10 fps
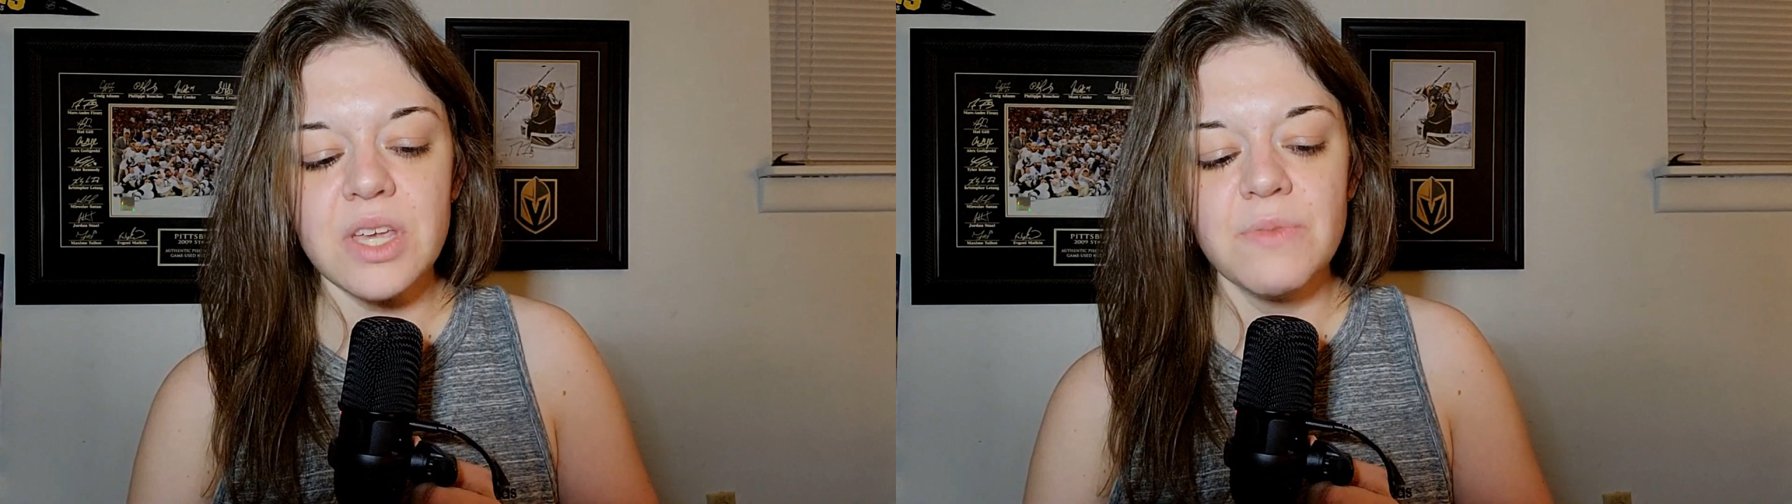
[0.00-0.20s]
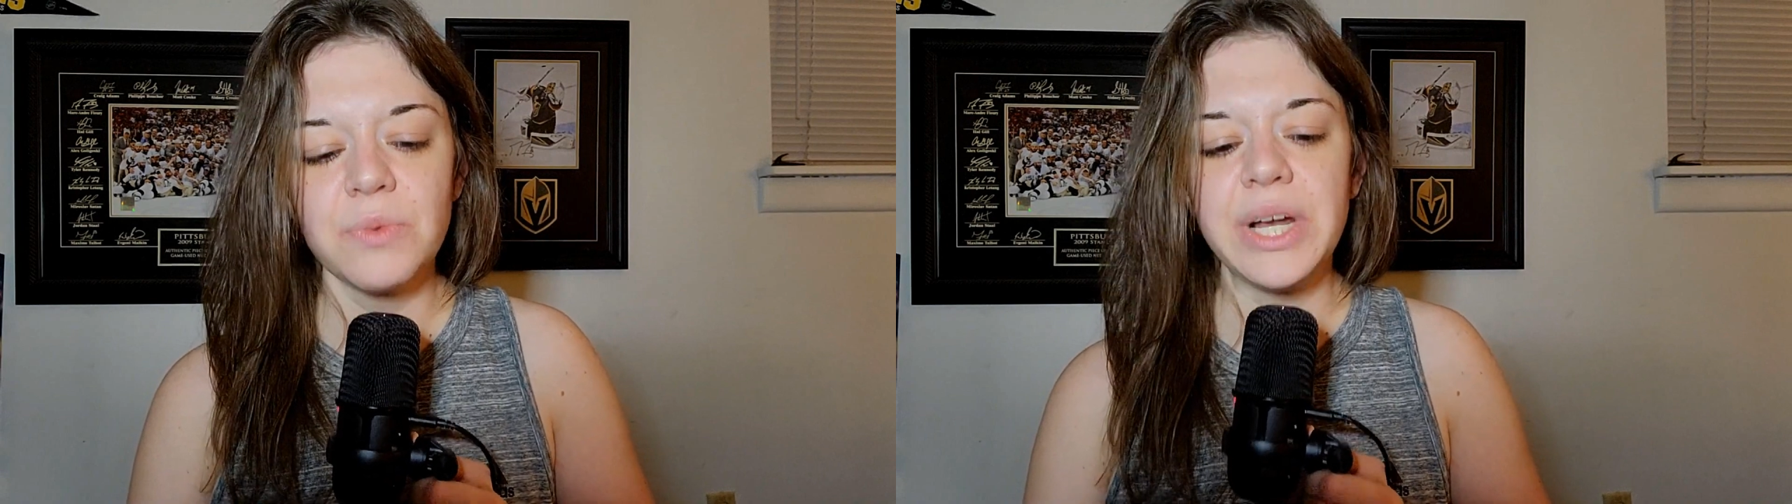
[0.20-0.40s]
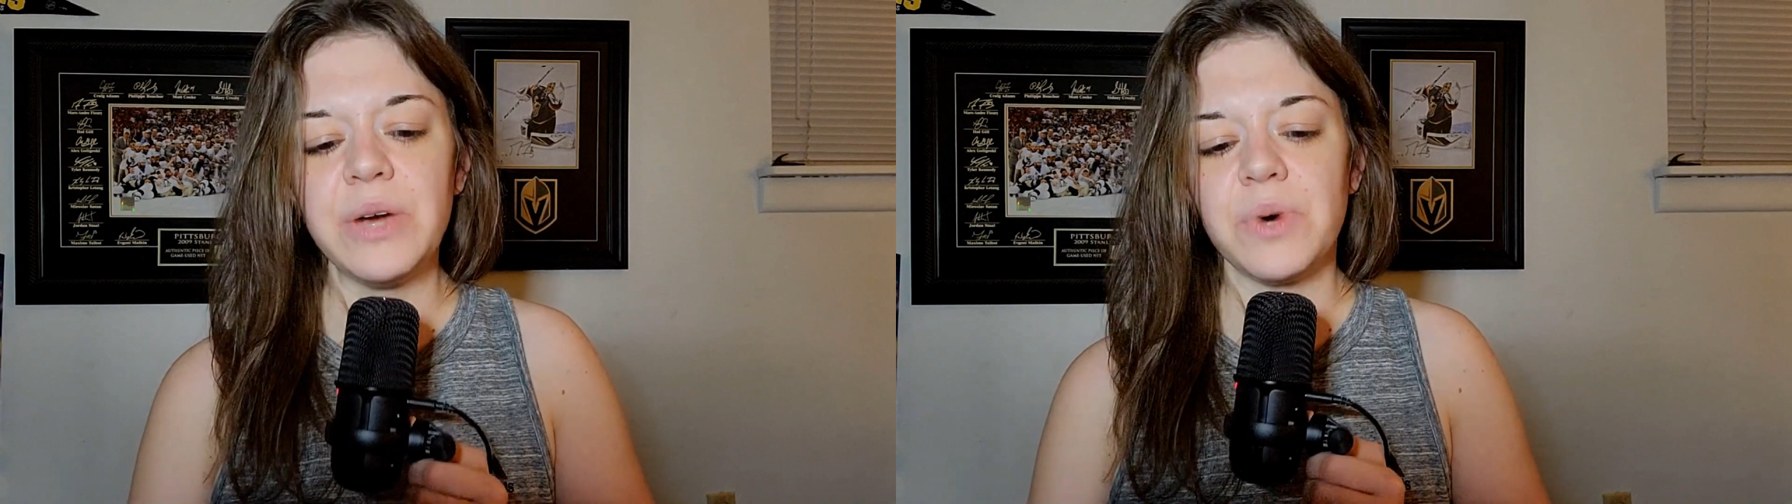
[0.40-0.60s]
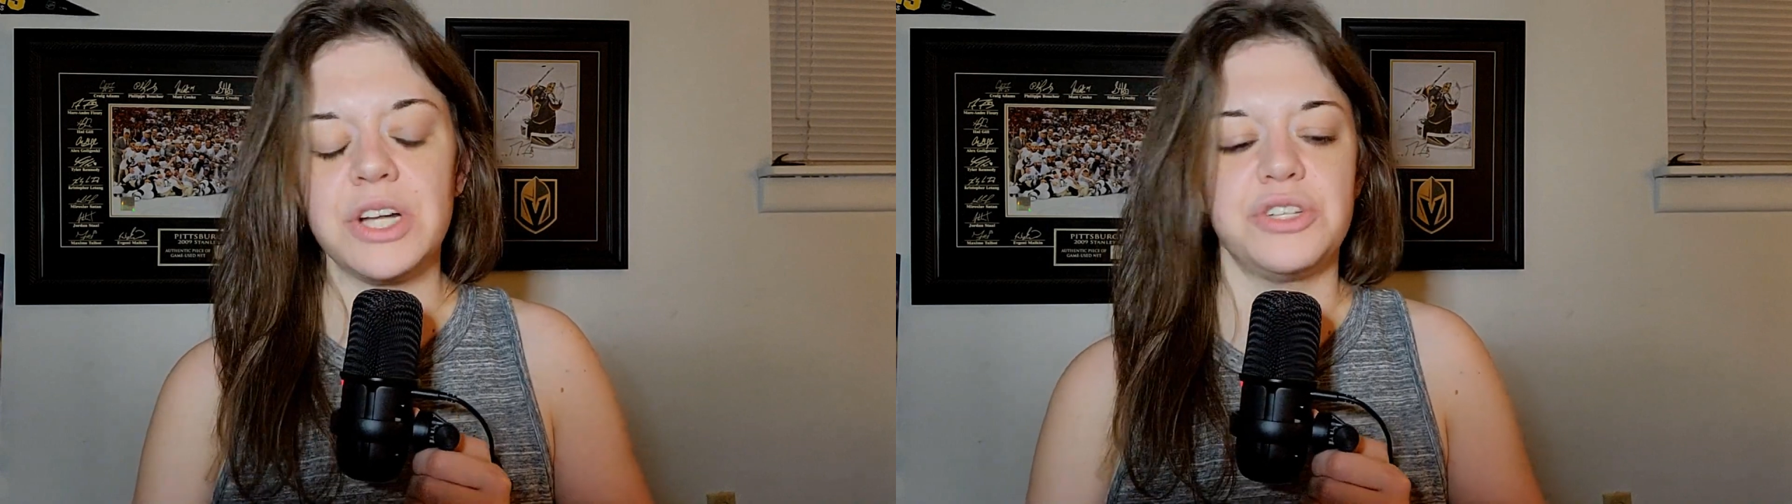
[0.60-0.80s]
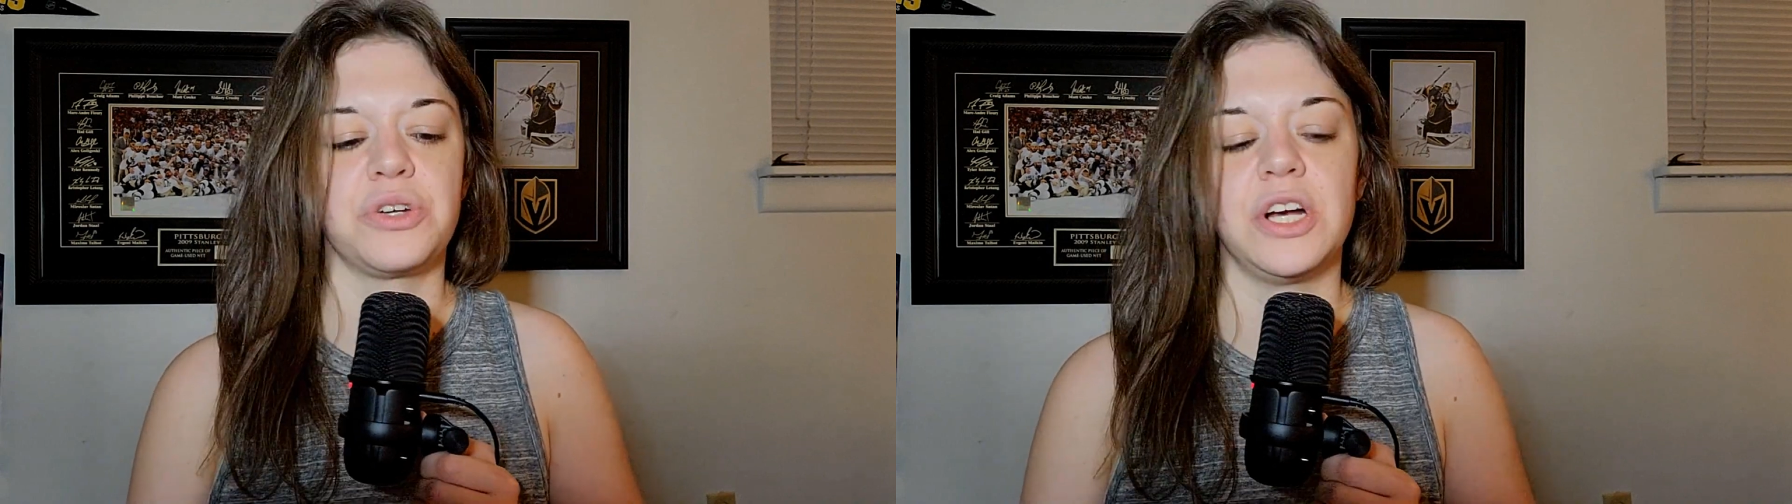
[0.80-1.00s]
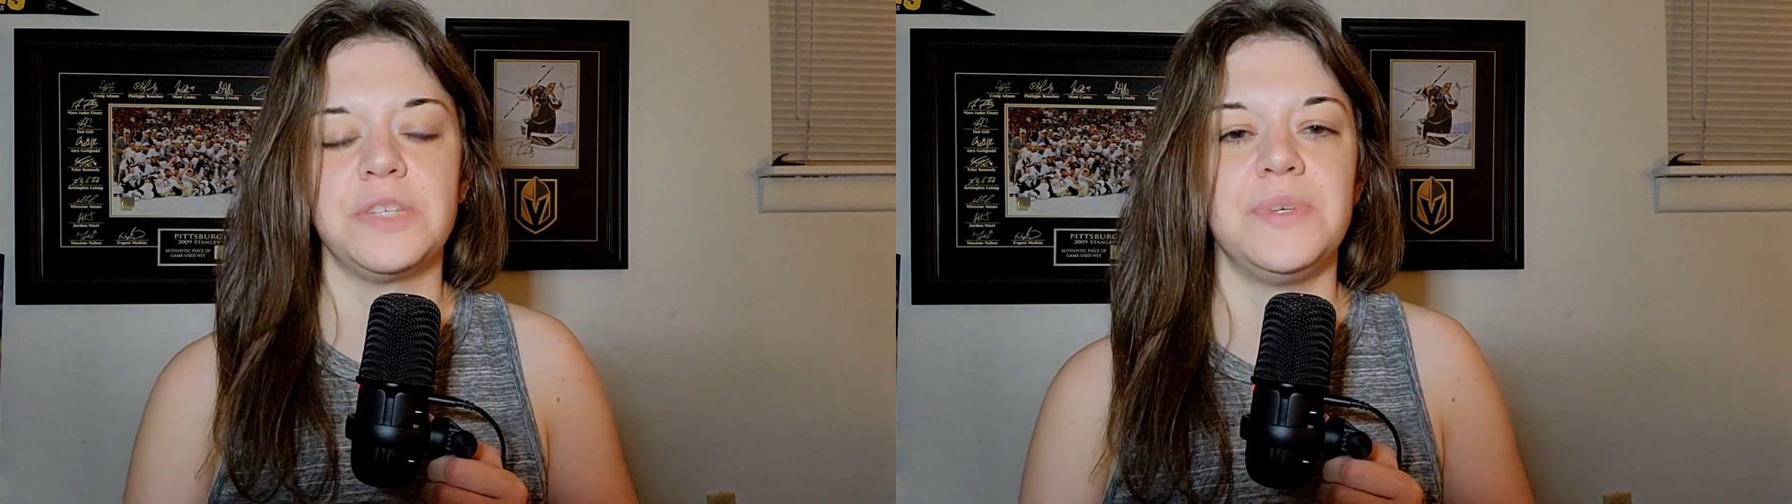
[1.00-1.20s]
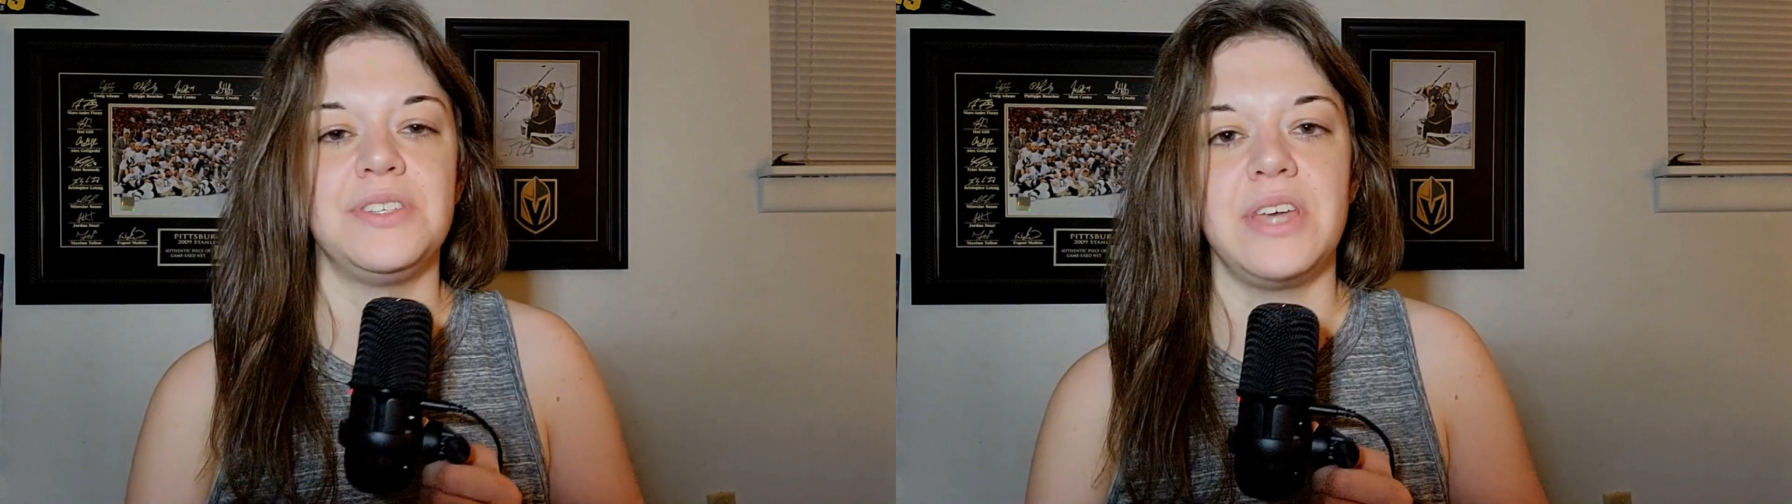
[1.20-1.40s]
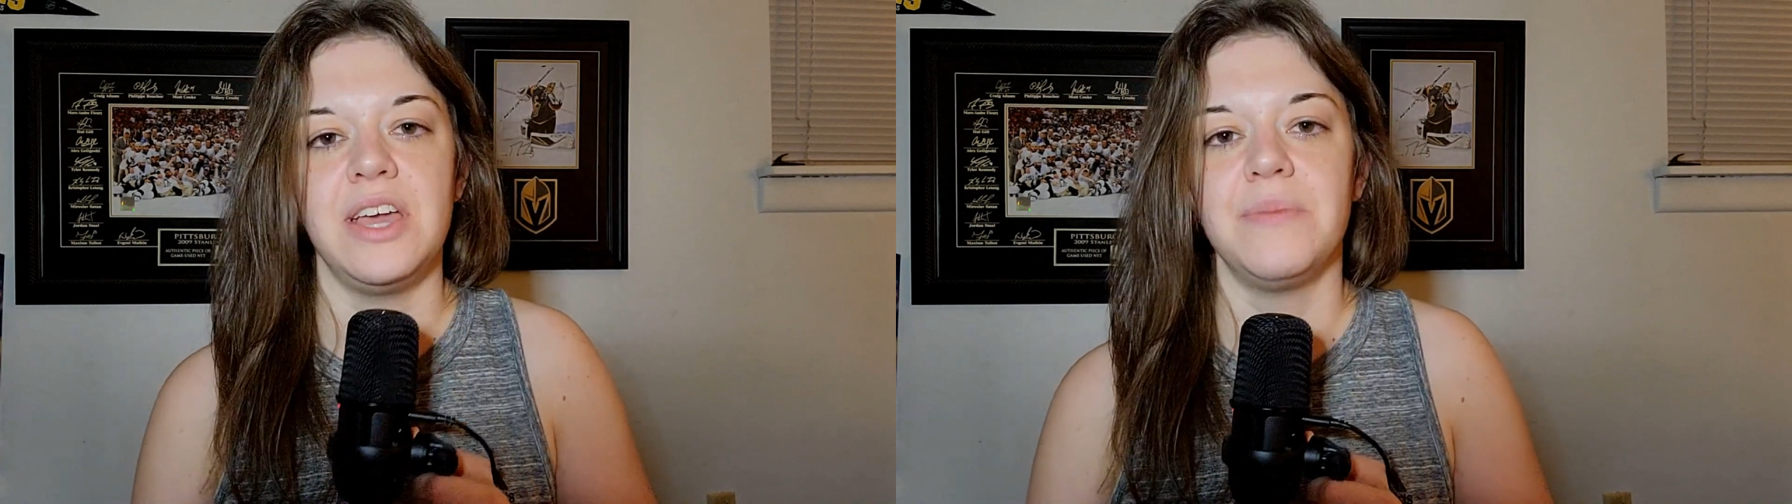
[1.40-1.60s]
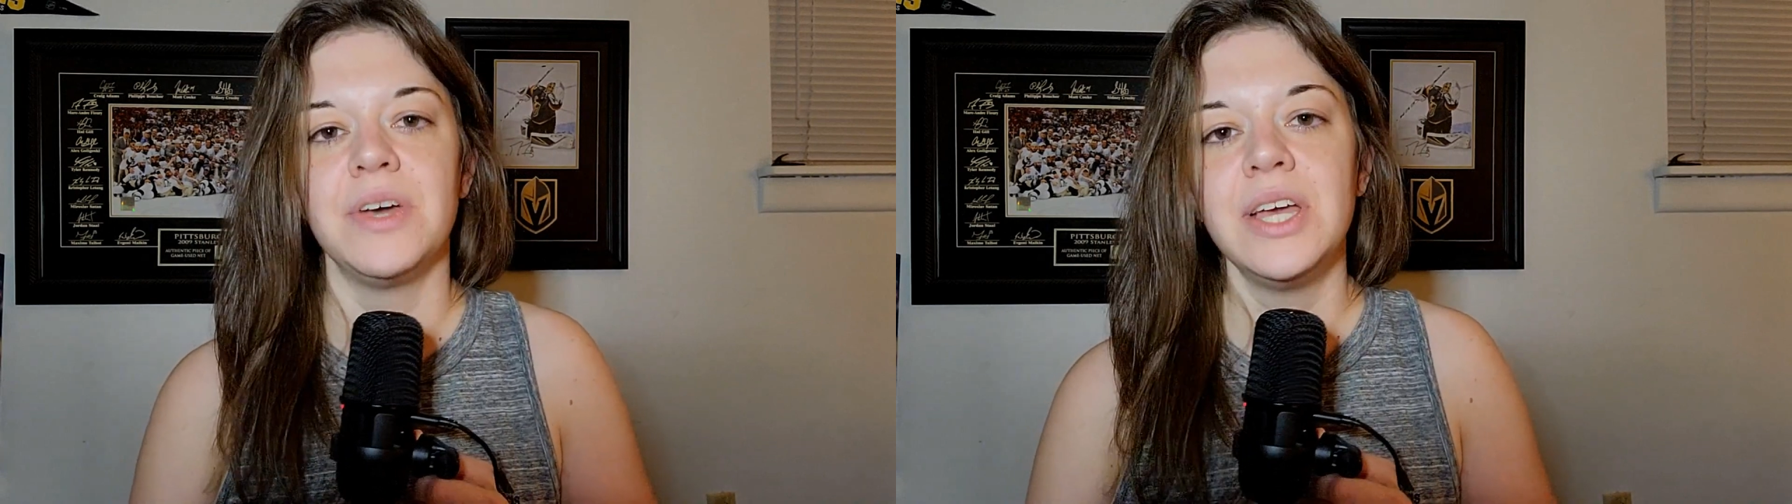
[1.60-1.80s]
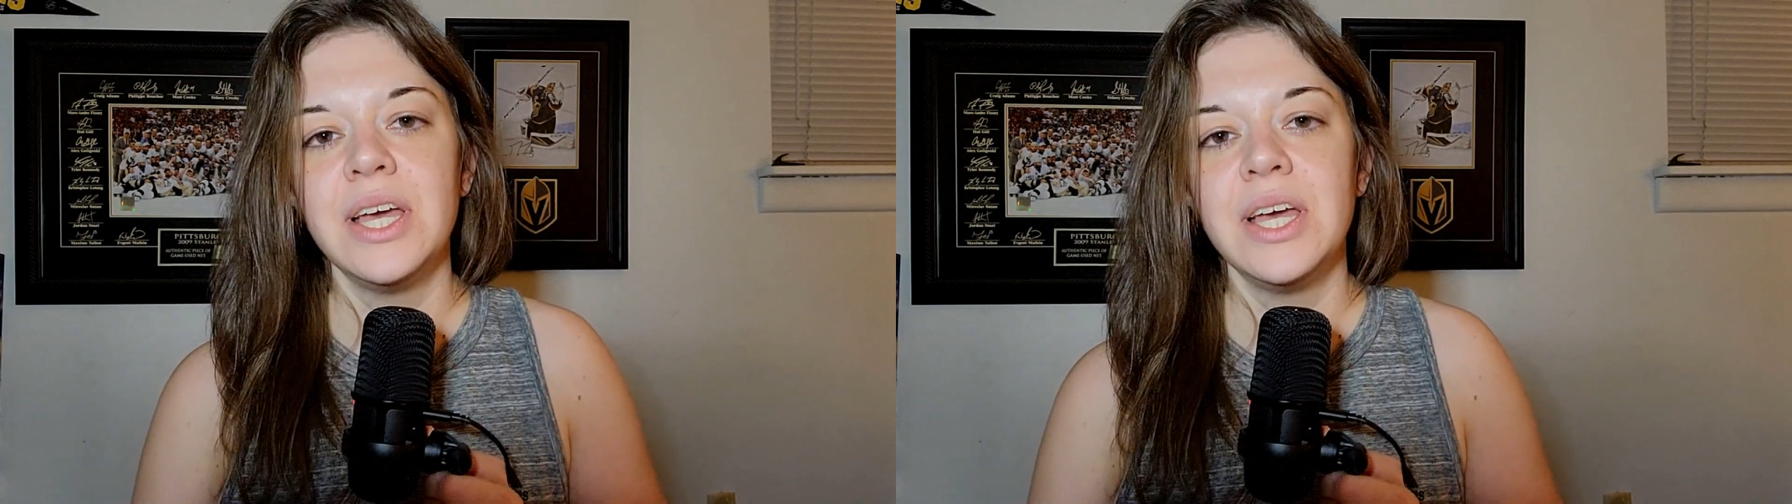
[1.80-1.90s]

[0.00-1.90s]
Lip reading: But when I watched Crosby's game,